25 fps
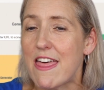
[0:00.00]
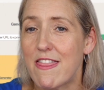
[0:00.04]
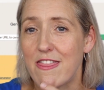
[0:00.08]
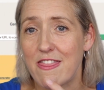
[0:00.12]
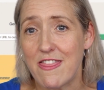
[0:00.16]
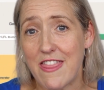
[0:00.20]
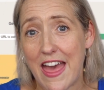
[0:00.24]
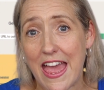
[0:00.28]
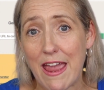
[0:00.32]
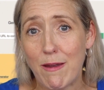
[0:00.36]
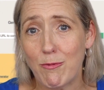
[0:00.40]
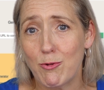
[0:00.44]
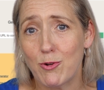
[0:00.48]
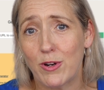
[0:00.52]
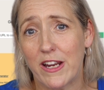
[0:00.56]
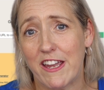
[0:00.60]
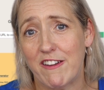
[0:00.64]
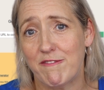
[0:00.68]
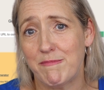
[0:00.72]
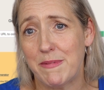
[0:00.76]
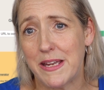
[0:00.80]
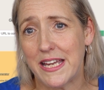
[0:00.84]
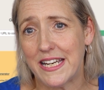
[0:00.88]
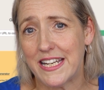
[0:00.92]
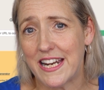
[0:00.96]
they will
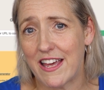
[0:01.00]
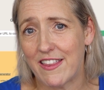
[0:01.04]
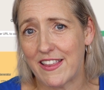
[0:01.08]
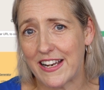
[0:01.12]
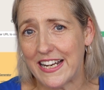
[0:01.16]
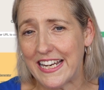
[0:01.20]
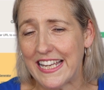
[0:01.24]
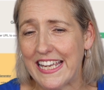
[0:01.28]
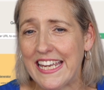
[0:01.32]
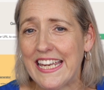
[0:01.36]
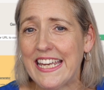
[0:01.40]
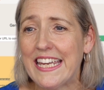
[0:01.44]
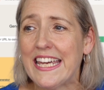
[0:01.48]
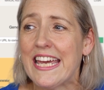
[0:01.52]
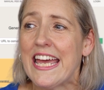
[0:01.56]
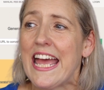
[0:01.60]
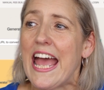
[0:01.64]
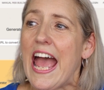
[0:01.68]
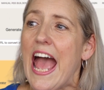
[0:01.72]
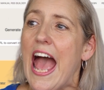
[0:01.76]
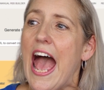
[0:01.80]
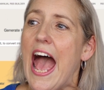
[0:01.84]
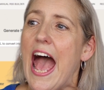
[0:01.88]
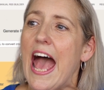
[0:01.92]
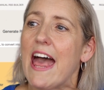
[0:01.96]
give me another link,
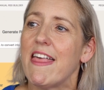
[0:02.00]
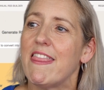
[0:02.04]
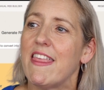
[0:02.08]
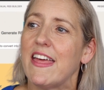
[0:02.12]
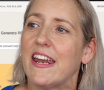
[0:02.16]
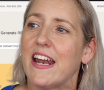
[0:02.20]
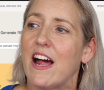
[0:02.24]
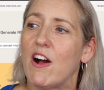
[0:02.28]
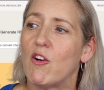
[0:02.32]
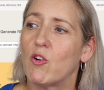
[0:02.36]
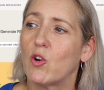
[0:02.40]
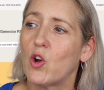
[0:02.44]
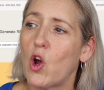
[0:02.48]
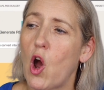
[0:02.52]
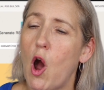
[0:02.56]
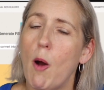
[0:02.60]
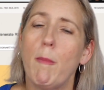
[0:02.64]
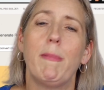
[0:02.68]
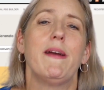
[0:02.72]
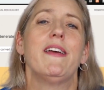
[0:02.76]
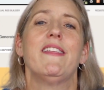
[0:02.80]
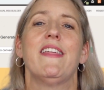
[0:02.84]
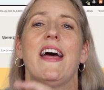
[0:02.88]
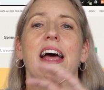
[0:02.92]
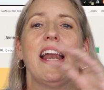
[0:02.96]
and then I'll
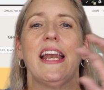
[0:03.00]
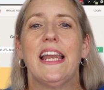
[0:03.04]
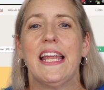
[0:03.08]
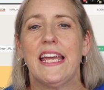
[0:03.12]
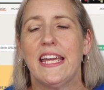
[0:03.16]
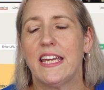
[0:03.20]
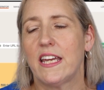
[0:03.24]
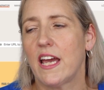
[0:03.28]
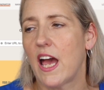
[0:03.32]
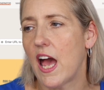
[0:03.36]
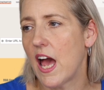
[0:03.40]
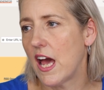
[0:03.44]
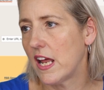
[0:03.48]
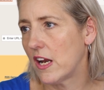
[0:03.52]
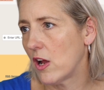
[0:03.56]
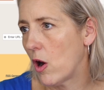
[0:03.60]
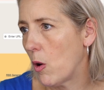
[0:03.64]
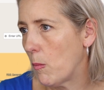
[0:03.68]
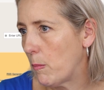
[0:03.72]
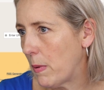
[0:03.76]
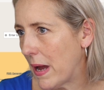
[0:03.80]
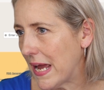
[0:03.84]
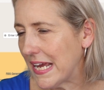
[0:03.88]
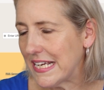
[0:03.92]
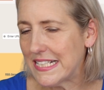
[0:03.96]
copy that link and
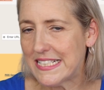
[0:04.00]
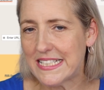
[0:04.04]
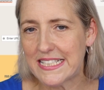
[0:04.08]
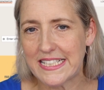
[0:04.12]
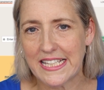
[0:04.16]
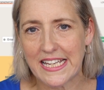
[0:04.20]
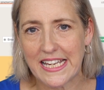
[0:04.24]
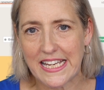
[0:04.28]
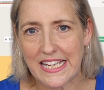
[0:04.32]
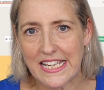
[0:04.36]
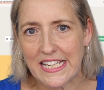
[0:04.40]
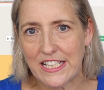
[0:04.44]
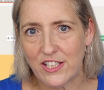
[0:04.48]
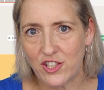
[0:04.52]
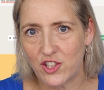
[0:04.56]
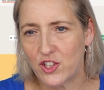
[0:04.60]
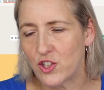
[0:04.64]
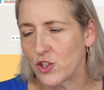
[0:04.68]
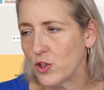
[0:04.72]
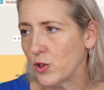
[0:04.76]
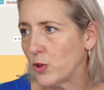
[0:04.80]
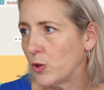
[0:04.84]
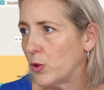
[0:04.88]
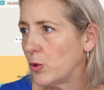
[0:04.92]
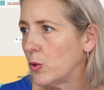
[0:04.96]
I'll paste it
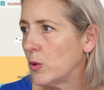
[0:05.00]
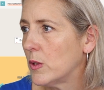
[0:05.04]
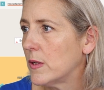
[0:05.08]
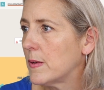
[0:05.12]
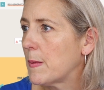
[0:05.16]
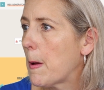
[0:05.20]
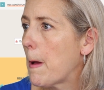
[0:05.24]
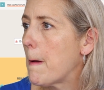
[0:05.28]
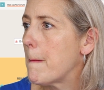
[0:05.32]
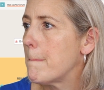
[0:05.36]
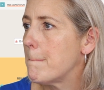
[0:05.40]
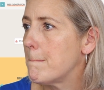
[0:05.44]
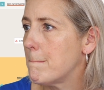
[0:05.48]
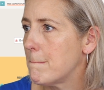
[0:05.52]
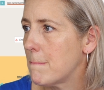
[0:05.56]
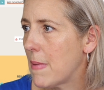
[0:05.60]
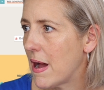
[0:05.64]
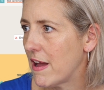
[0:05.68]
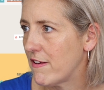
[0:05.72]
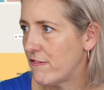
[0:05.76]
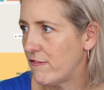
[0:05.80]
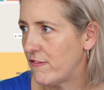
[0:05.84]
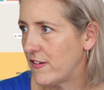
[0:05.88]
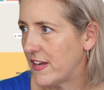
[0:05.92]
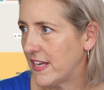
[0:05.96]
into
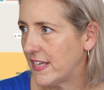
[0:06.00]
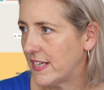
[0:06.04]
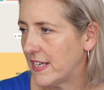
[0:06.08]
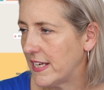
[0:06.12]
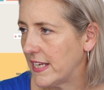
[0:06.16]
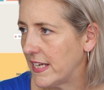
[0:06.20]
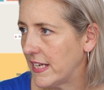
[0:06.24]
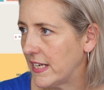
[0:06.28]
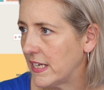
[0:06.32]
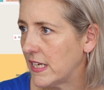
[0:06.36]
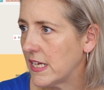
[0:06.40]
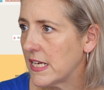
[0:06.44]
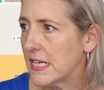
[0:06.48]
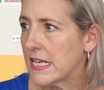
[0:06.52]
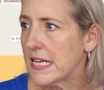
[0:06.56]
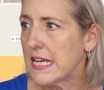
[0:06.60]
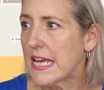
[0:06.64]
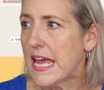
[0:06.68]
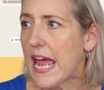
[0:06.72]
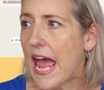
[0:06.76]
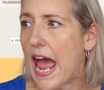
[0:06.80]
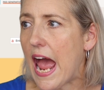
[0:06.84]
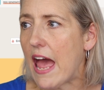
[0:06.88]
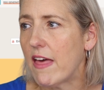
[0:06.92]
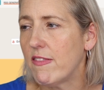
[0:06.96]
my Feedly.
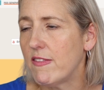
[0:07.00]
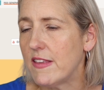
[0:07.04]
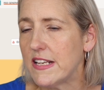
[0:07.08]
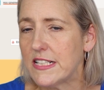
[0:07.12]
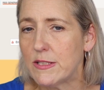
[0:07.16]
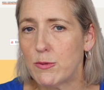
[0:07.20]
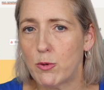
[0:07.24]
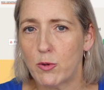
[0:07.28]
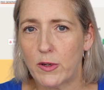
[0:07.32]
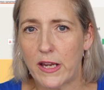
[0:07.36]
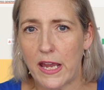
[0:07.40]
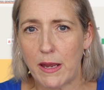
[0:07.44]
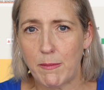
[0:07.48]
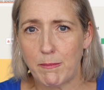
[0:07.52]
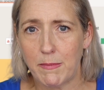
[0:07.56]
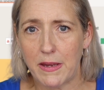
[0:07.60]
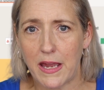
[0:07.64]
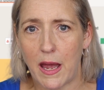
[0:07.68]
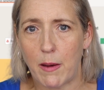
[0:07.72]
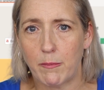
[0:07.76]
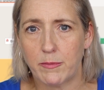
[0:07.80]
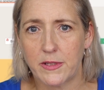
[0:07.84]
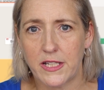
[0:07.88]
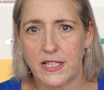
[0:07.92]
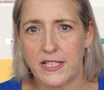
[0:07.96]
And this will keep
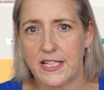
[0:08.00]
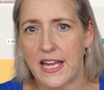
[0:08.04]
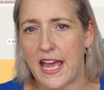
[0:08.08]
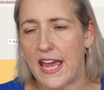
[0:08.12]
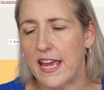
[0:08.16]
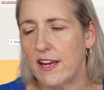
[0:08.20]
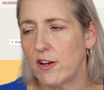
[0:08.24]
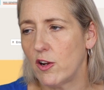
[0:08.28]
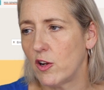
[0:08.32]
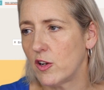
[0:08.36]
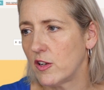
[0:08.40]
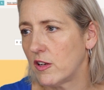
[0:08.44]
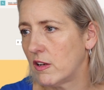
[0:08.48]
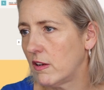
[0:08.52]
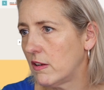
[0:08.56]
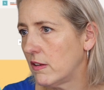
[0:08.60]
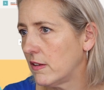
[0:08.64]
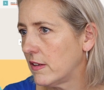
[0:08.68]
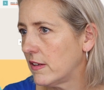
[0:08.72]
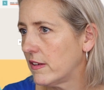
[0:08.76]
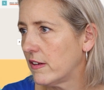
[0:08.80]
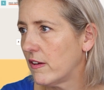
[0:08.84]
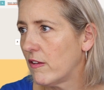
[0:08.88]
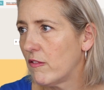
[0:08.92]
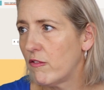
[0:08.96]
me up to date on
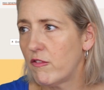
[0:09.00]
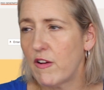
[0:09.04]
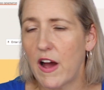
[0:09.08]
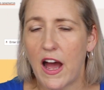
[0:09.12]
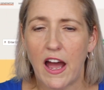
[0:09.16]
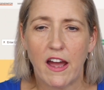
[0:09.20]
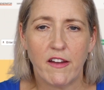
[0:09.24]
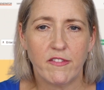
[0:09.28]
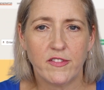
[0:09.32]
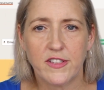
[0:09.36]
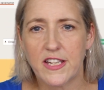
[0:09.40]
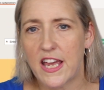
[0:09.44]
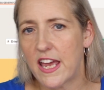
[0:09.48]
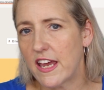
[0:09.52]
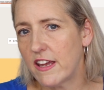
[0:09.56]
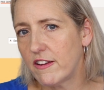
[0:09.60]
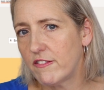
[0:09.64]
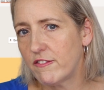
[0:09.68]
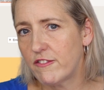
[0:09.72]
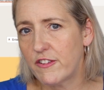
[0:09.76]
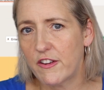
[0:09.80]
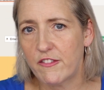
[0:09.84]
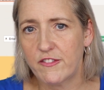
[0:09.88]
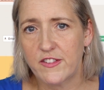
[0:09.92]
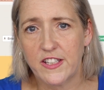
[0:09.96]
5,
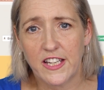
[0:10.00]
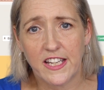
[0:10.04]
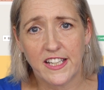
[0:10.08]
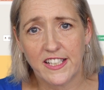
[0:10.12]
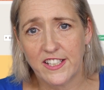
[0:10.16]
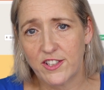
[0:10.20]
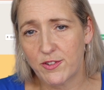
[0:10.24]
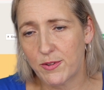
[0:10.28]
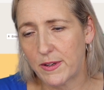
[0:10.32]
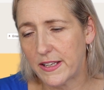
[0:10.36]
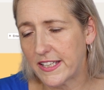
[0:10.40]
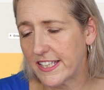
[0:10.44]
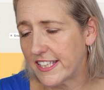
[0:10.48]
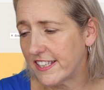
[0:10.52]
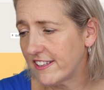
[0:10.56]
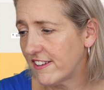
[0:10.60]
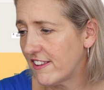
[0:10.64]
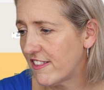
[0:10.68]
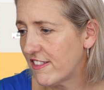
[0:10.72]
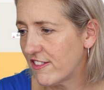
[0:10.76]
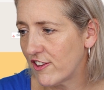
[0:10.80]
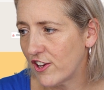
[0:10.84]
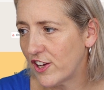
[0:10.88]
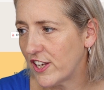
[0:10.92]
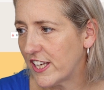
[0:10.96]
10, 15,
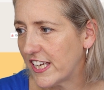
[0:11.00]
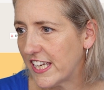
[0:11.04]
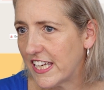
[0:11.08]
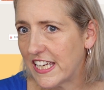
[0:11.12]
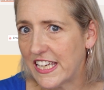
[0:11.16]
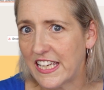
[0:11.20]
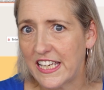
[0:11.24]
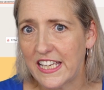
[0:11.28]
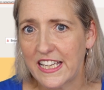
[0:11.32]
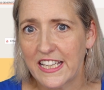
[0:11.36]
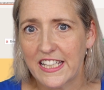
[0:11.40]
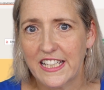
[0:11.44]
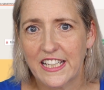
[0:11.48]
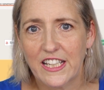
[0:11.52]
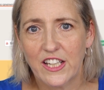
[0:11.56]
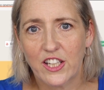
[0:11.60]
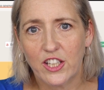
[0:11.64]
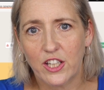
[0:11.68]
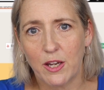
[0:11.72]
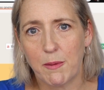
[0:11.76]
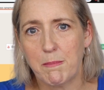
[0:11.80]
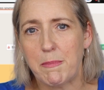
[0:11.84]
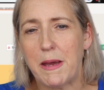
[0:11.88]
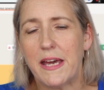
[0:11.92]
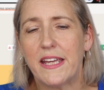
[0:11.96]
20, 30
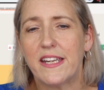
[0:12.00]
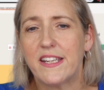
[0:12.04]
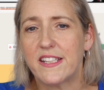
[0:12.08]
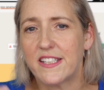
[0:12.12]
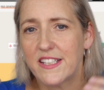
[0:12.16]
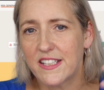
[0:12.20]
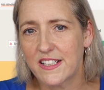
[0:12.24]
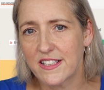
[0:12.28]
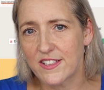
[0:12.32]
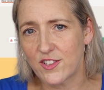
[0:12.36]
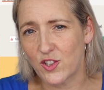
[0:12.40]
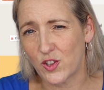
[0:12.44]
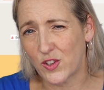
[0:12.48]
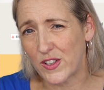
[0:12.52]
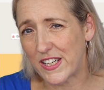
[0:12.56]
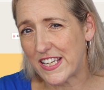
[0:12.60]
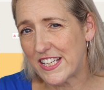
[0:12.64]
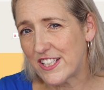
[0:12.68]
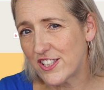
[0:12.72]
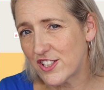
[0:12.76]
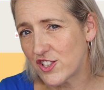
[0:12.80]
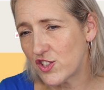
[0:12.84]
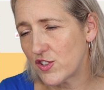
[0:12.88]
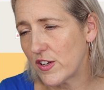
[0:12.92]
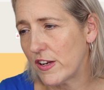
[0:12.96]
competitors or
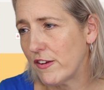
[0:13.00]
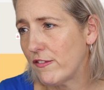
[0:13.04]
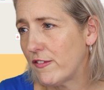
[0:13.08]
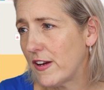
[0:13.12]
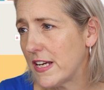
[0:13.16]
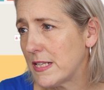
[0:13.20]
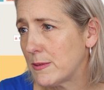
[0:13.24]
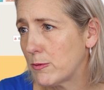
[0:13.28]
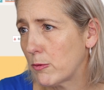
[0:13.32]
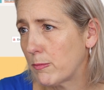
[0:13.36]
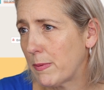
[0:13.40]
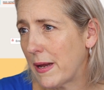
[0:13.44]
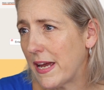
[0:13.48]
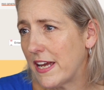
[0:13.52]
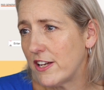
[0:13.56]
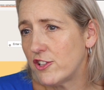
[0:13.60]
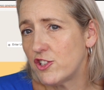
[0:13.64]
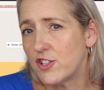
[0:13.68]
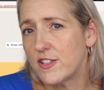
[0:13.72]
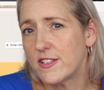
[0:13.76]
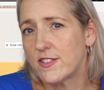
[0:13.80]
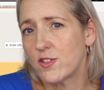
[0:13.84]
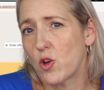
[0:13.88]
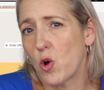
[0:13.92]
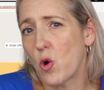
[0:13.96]
industry Facebook
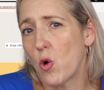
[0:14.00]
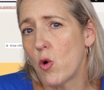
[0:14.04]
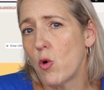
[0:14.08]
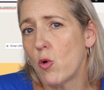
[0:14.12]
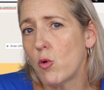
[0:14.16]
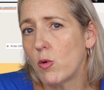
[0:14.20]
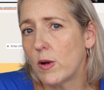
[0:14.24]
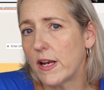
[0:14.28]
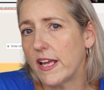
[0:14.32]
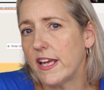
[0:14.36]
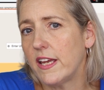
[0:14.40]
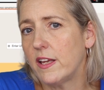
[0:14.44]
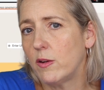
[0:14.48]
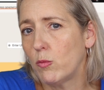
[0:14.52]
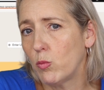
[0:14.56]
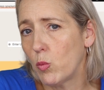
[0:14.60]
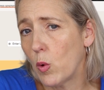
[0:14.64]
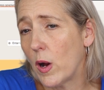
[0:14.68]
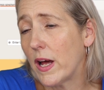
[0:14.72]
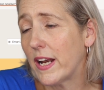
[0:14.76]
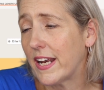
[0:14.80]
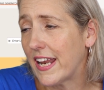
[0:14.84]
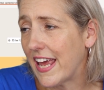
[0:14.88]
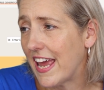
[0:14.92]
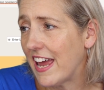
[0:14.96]
pages all in
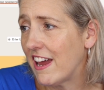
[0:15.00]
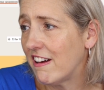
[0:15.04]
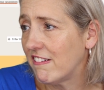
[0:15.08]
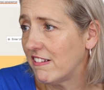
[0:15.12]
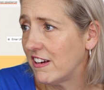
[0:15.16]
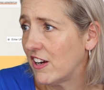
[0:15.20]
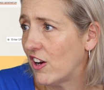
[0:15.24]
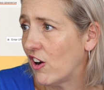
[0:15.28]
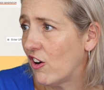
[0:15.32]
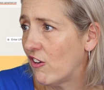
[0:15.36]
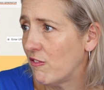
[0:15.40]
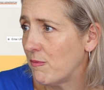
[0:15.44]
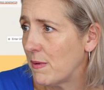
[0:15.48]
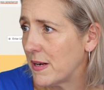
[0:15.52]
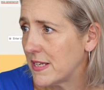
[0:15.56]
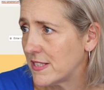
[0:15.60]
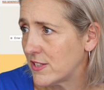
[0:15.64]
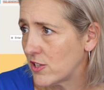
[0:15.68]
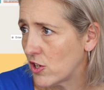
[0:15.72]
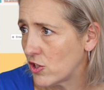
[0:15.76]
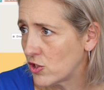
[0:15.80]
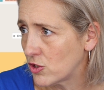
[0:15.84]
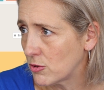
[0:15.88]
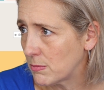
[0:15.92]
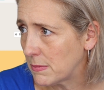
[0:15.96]
one area of my
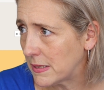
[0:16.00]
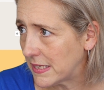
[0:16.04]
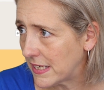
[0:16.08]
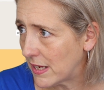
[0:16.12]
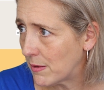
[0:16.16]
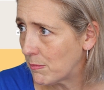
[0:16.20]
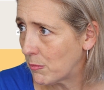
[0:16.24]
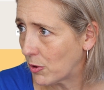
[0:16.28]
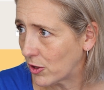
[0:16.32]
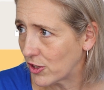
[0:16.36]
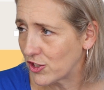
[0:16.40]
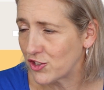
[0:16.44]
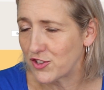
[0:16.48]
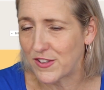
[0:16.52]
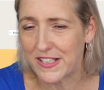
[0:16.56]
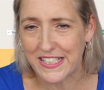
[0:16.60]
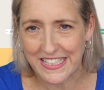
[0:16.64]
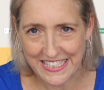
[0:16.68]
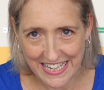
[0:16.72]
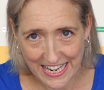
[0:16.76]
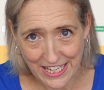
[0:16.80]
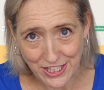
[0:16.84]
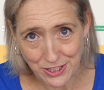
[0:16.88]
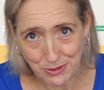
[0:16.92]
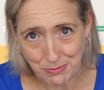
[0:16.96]
social media
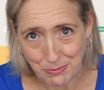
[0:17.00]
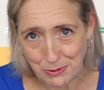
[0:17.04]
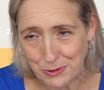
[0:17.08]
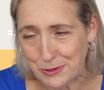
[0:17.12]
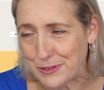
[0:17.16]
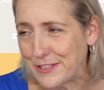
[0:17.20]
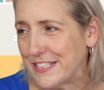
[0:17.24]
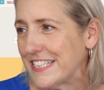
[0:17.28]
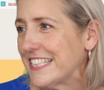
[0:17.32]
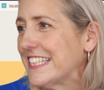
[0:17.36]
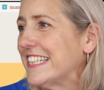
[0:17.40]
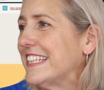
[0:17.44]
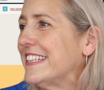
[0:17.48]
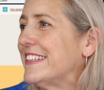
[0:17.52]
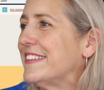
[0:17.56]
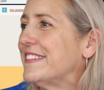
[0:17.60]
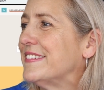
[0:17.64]
monitoring dashboard.